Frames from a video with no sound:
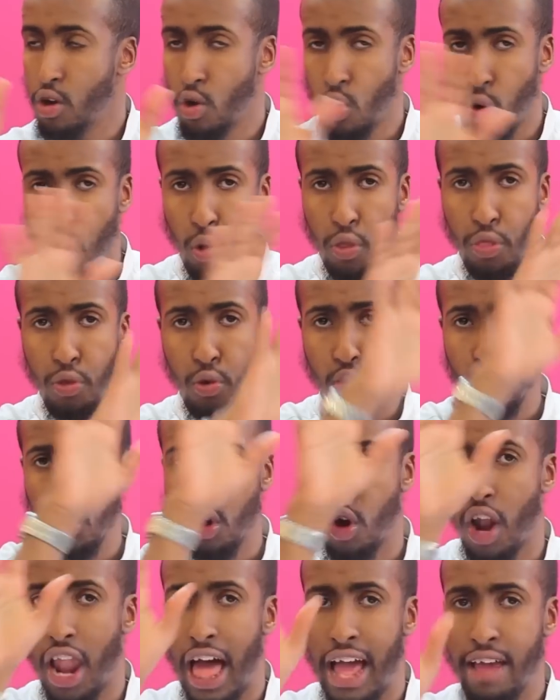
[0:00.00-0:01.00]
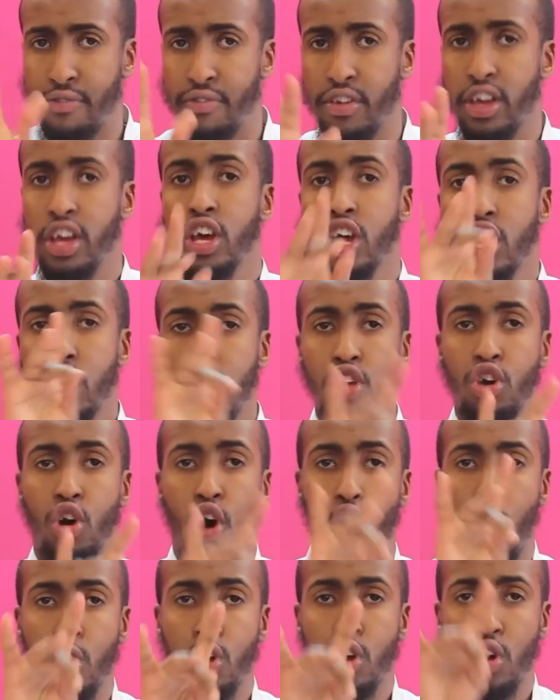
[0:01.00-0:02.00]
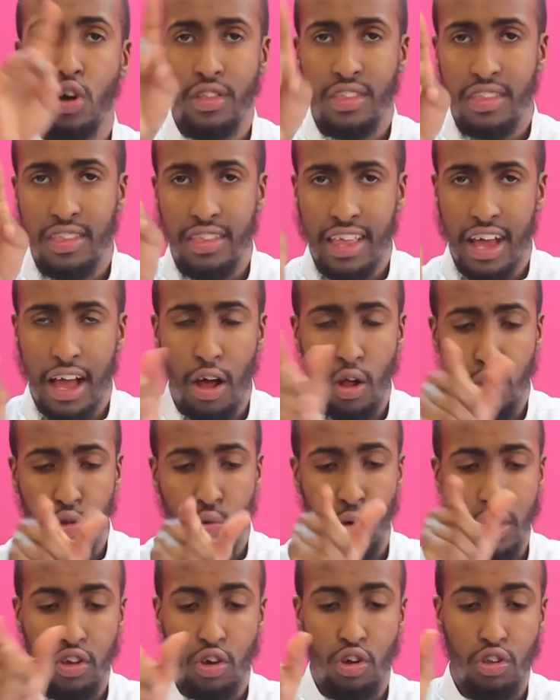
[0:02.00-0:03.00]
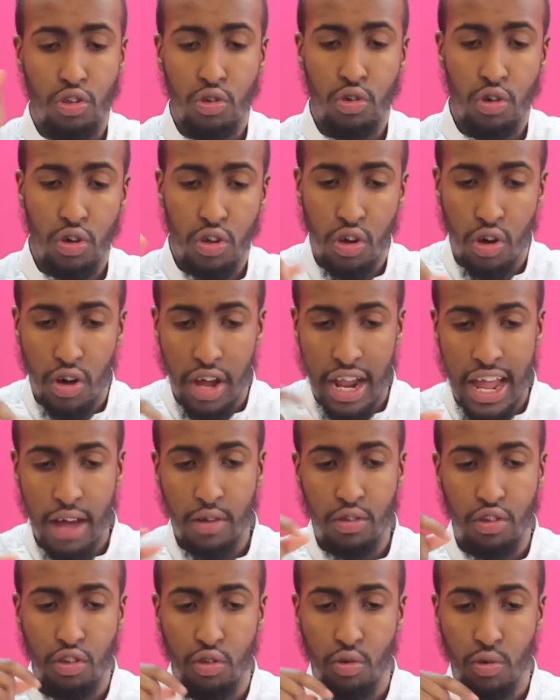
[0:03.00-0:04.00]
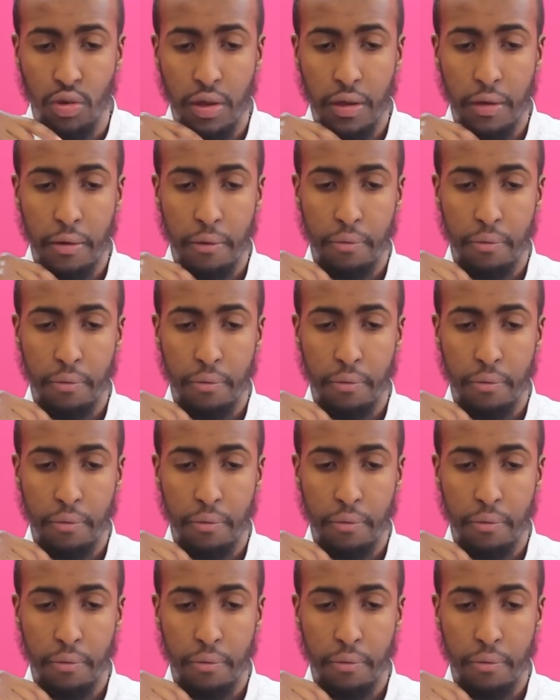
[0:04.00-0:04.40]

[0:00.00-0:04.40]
All through your life, you're, you're told what you're, you're, you're allowed to do.